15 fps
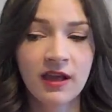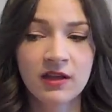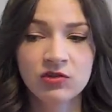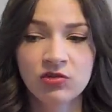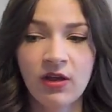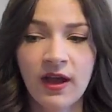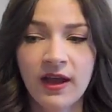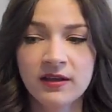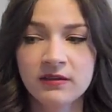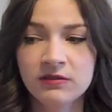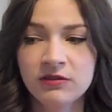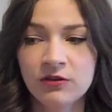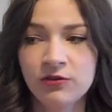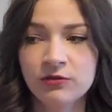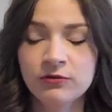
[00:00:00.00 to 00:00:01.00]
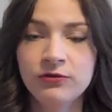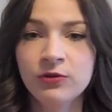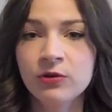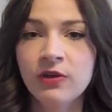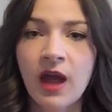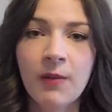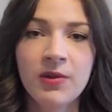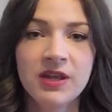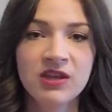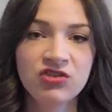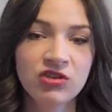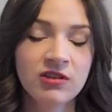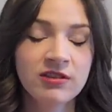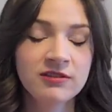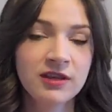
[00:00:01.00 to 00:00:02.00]
I tried different food
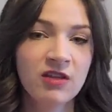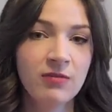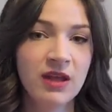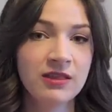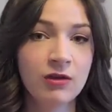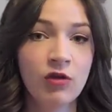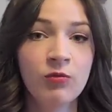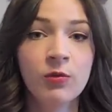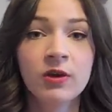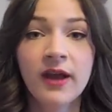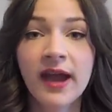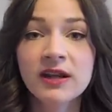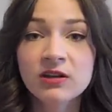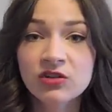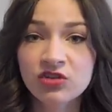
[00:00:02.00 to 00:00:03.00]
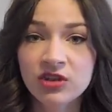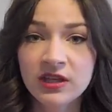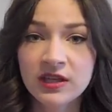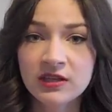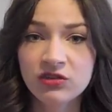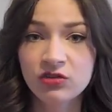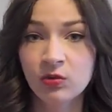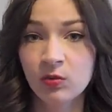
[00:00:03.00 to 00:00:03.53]
combinations to give myself more energy,